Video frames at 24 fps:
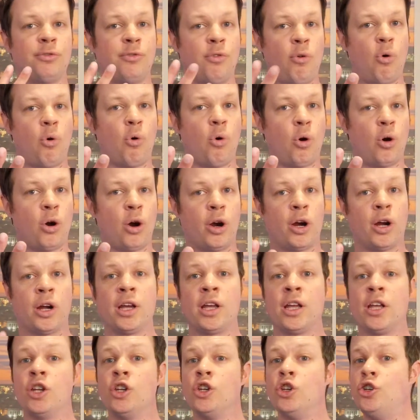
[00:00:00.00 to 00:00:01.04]
4,
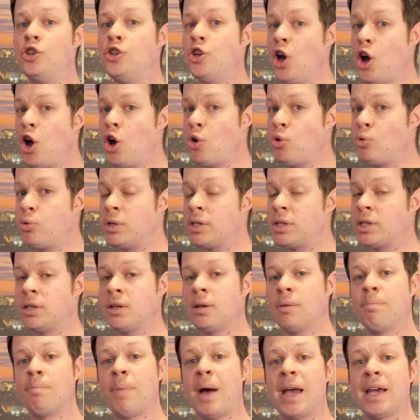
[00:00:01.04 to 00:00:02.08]
don't
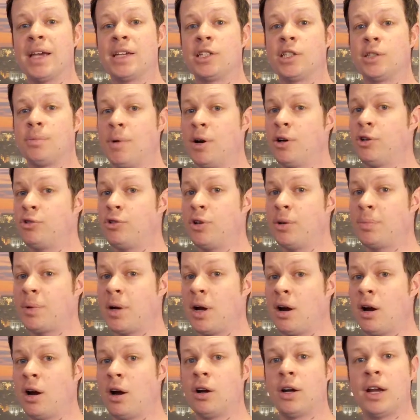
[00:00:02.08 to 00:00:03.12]
buy a SmarTrip
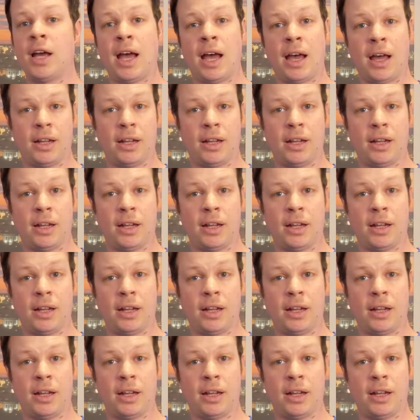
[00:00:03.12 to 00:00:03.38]
card